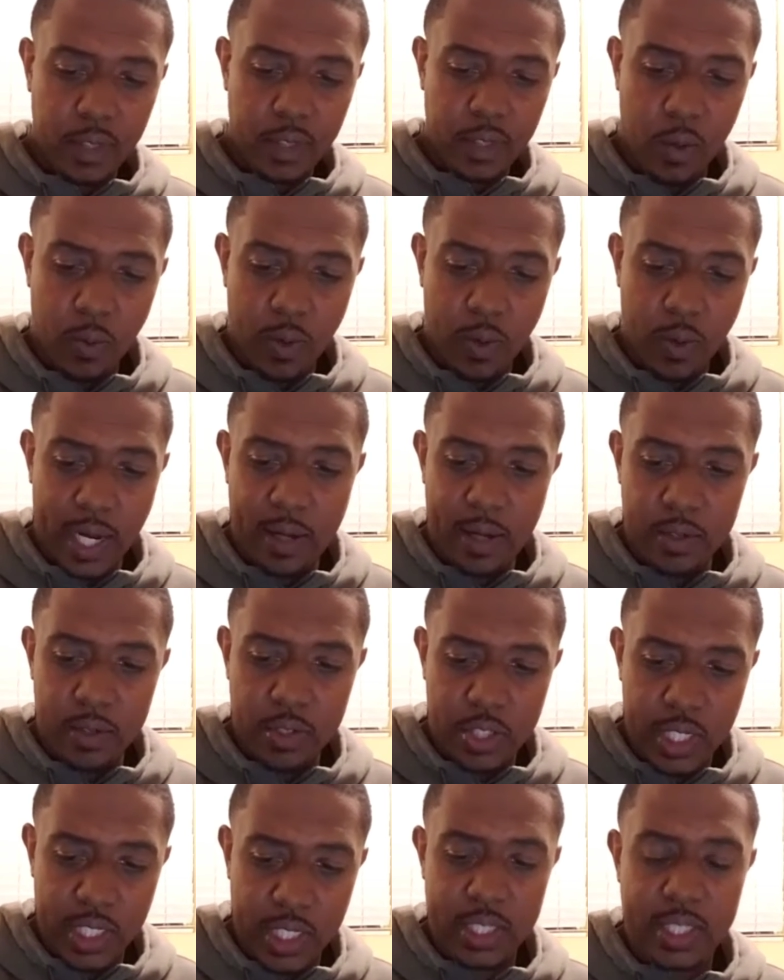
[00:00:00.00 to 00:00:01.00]
when I
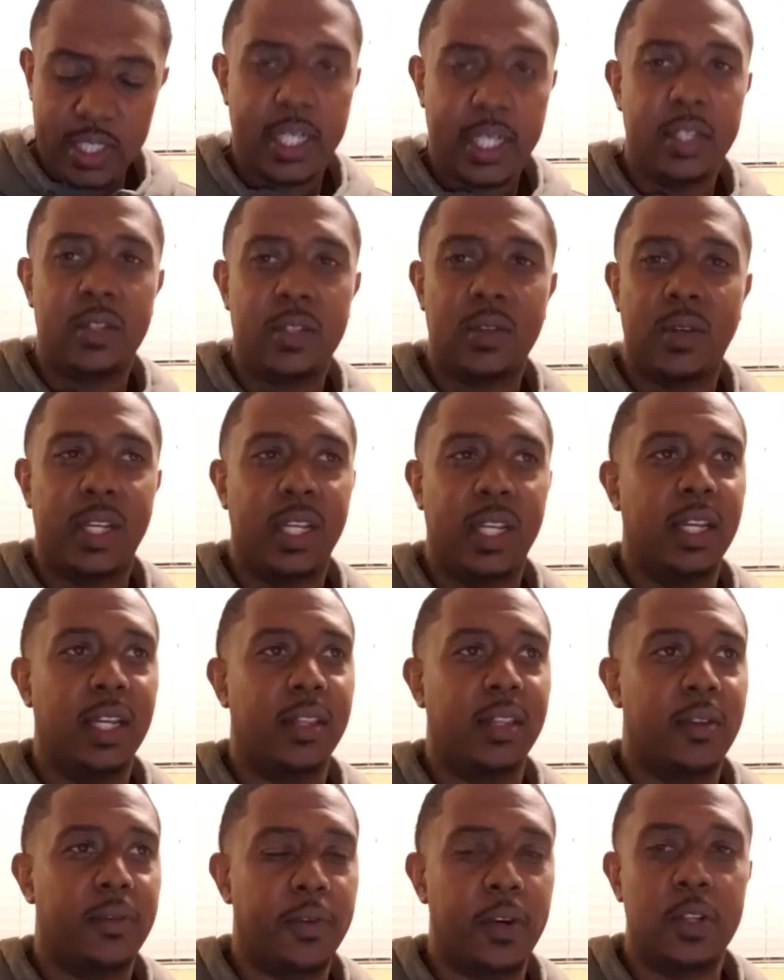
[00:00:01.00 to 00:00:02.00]
was just entering in
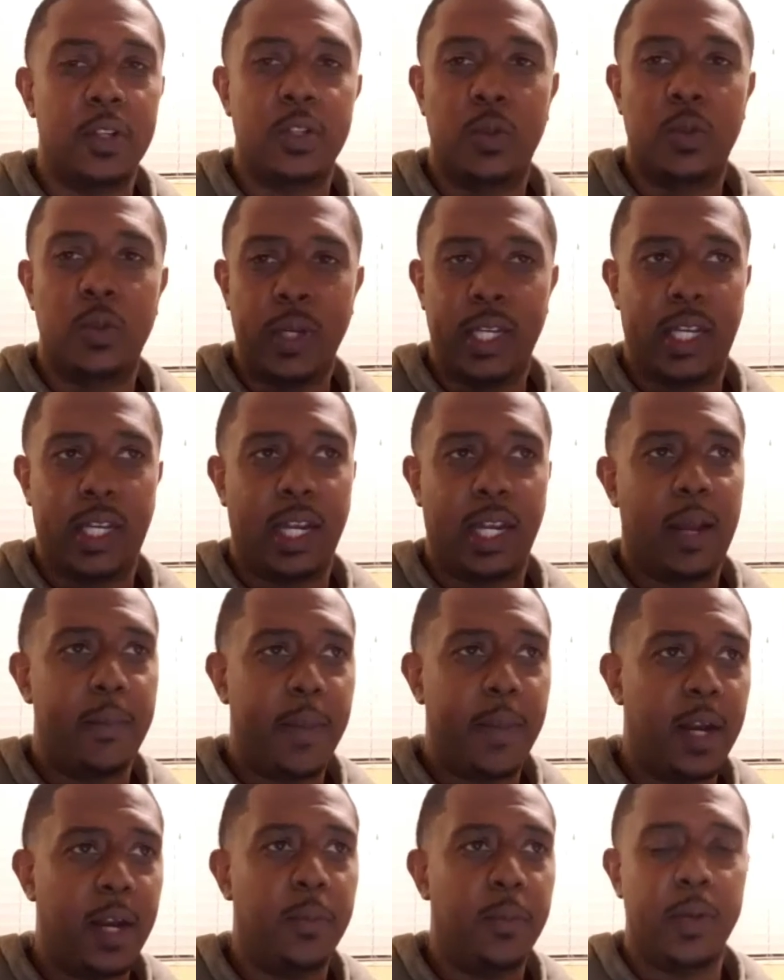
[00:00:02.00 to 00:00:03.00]
the first week, and I
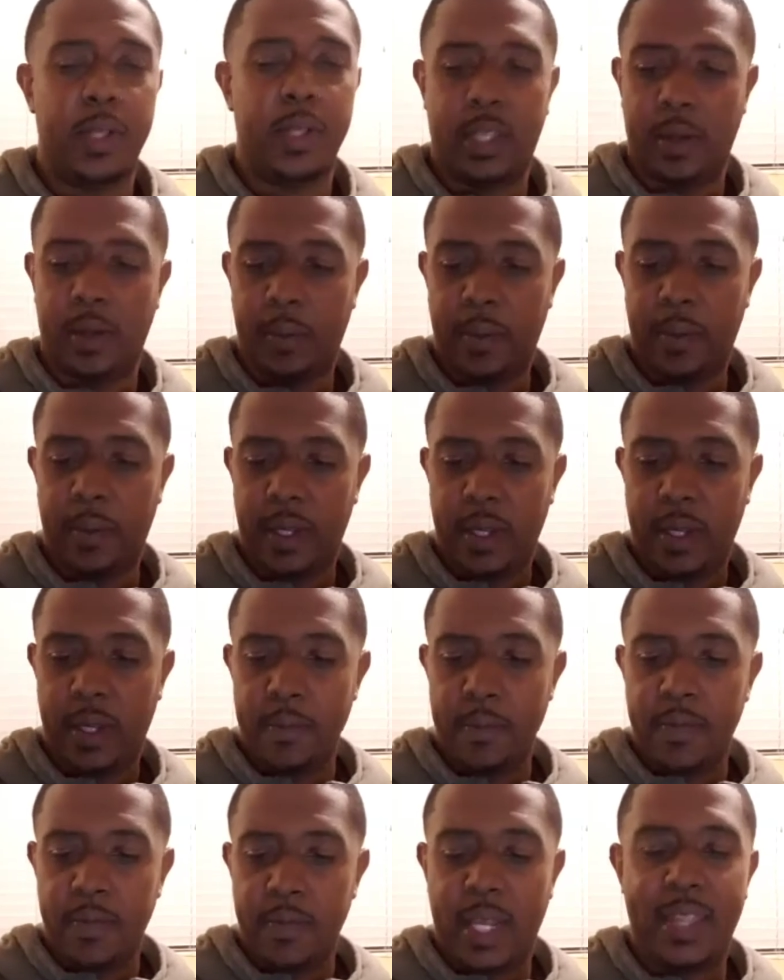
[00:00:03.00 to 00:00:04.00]
met up with them,
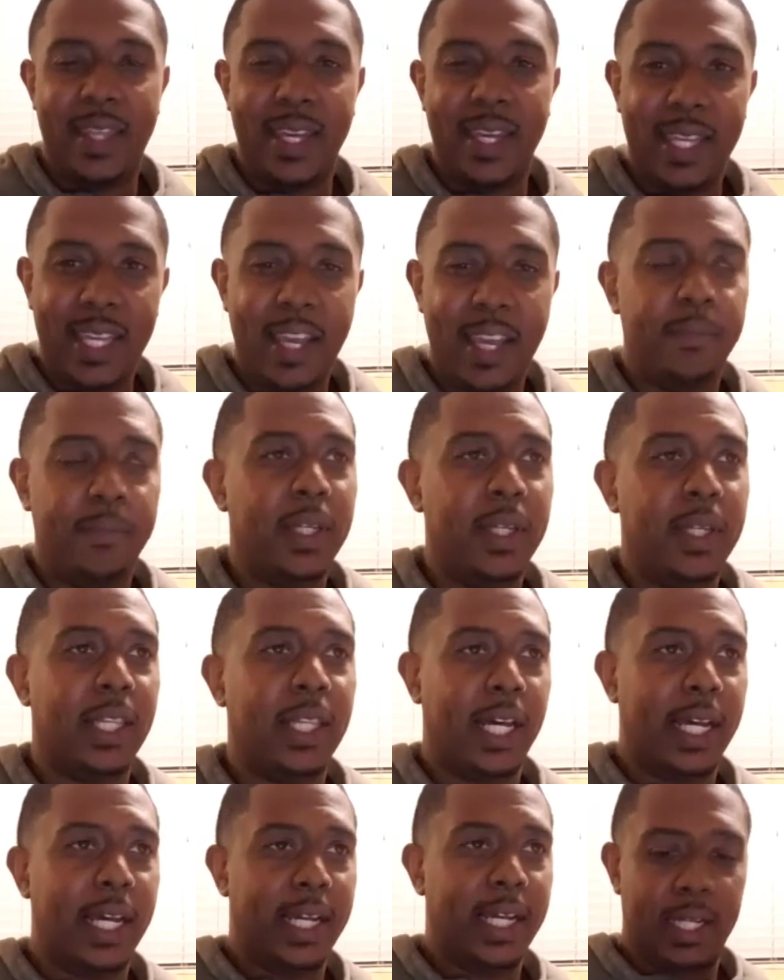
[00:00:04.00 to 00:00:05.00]
and they gave me
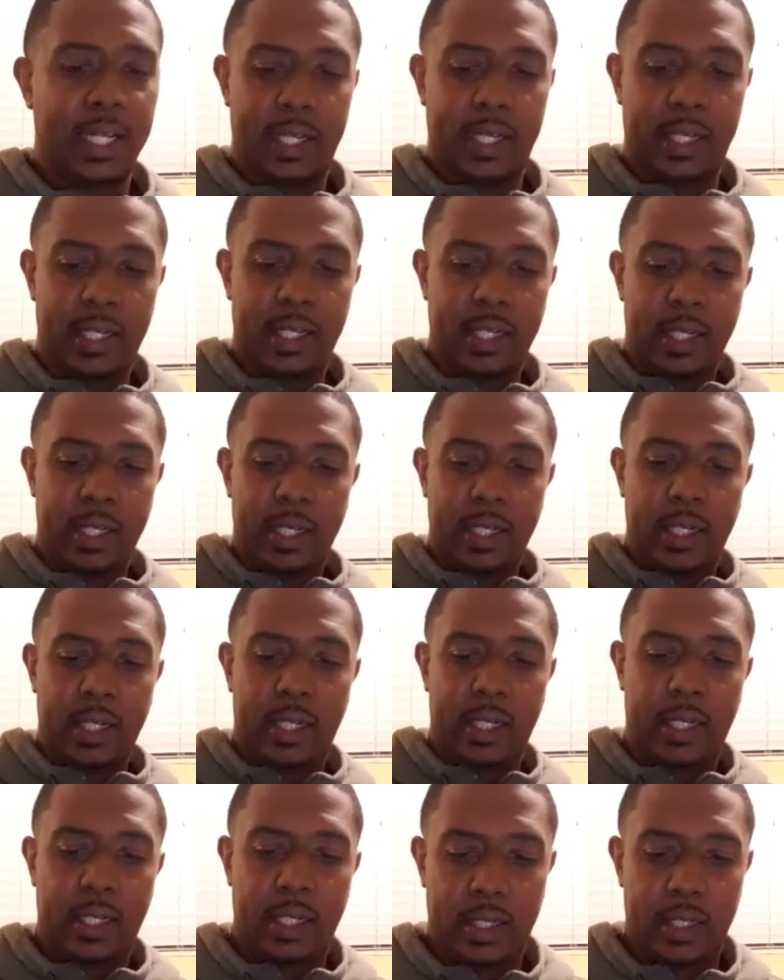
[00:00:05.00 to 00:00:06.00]
like a
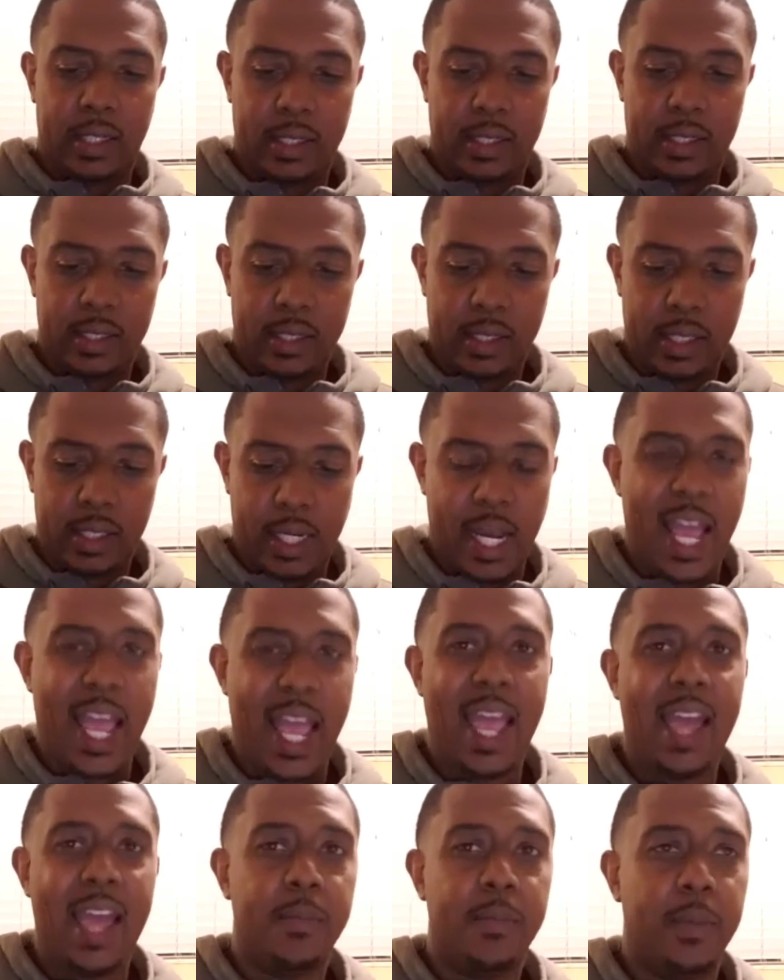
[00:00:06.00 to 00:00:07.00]
a, a
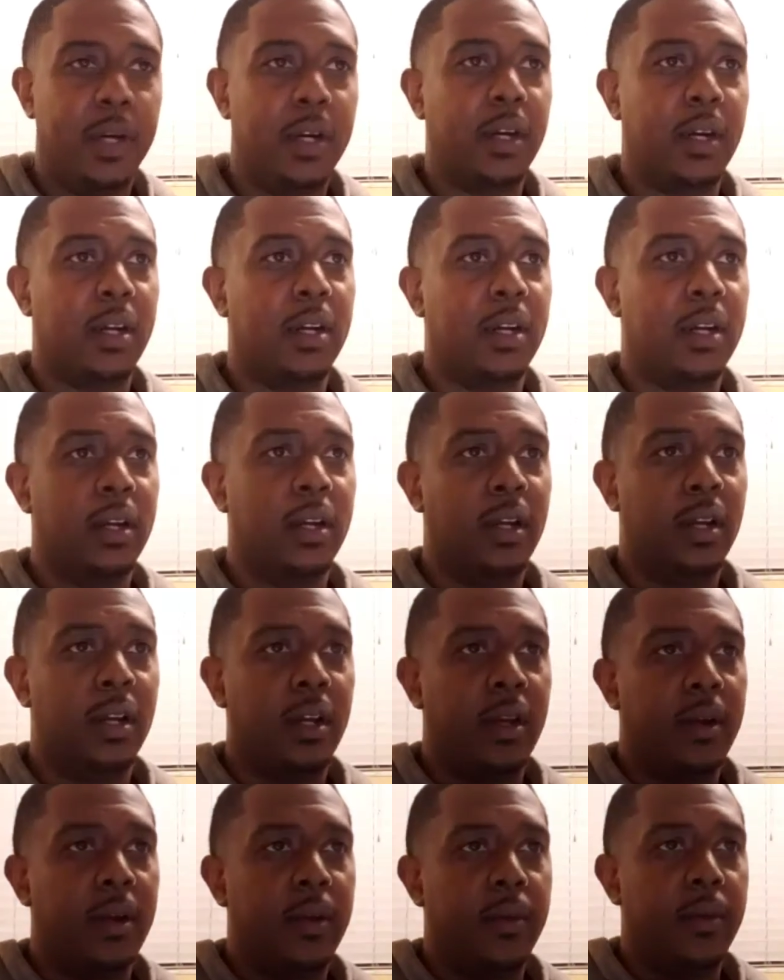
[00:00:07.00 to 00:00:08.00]
handbook
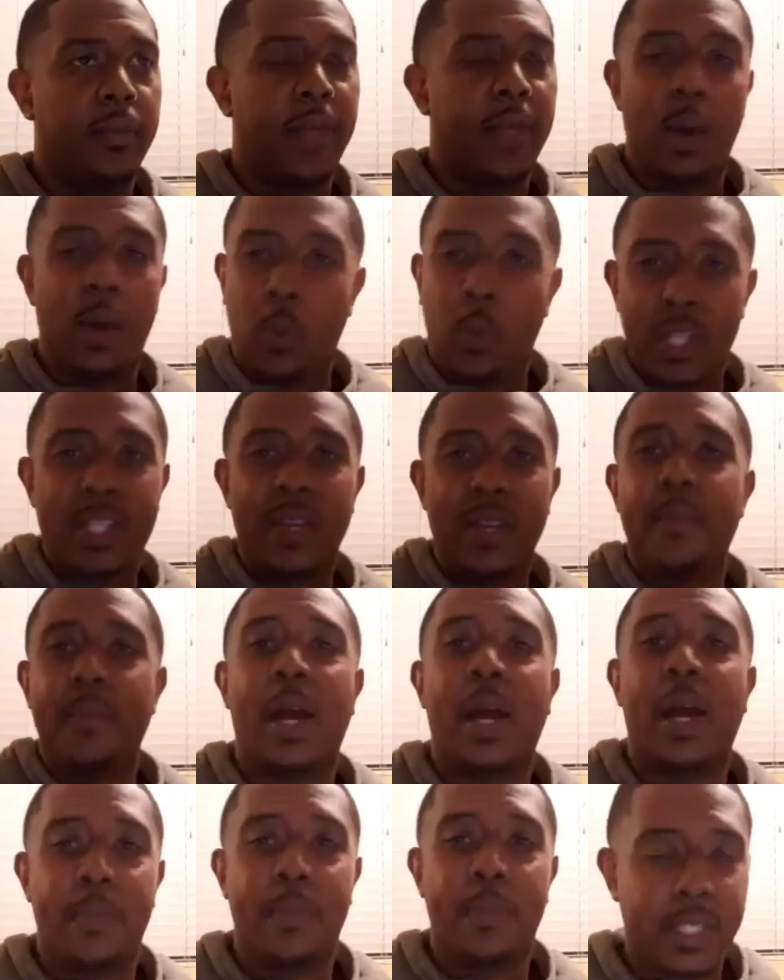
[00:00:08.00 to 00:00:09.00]
that wasn't
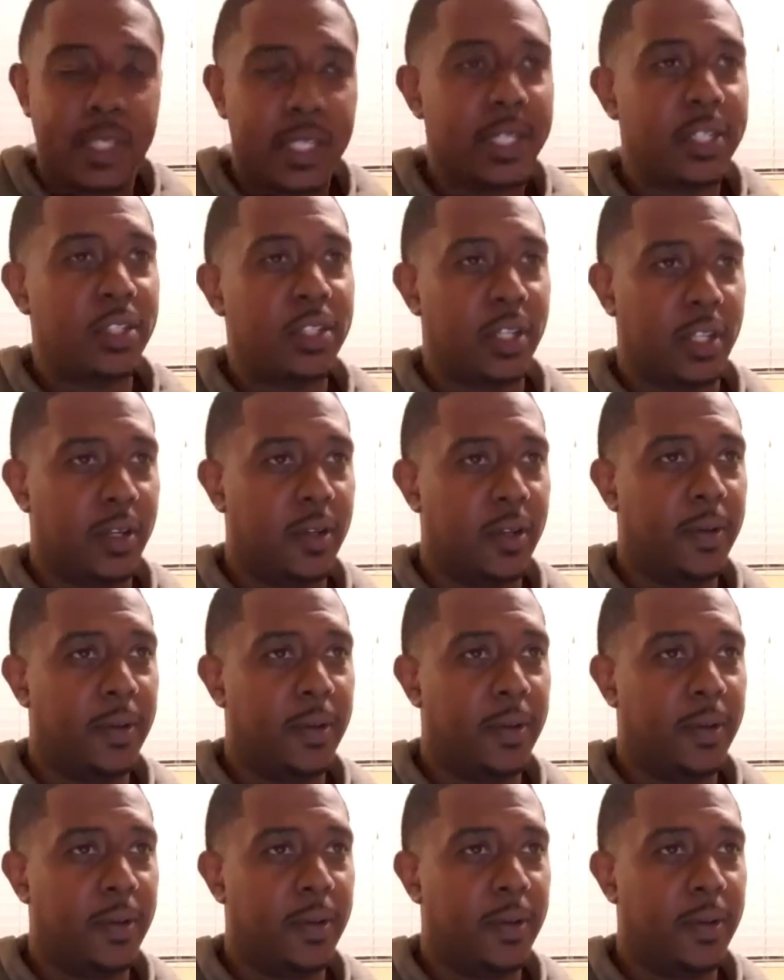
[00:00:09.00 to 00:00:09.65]
my position,